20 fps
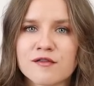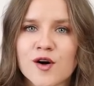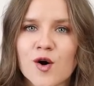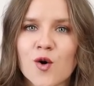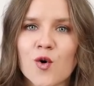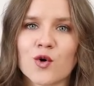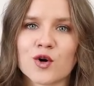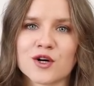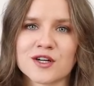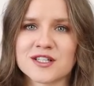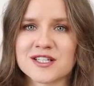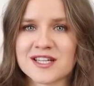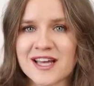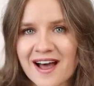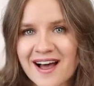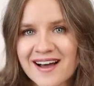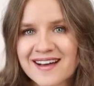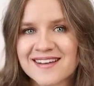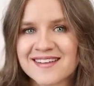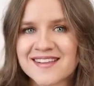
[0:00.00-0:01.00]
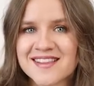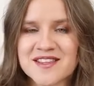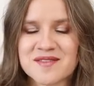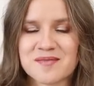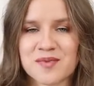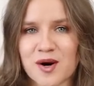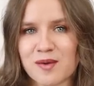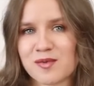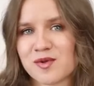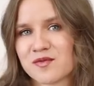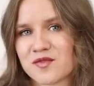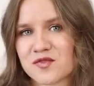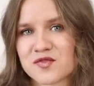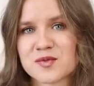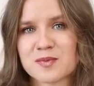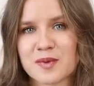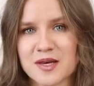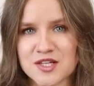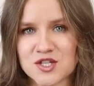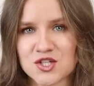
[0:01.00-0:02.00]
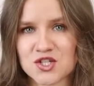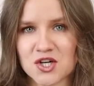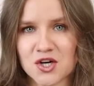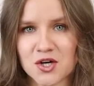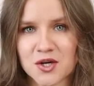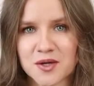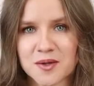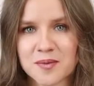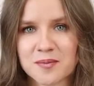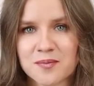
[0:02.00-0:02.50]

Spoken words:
or tackle the problem of space junk.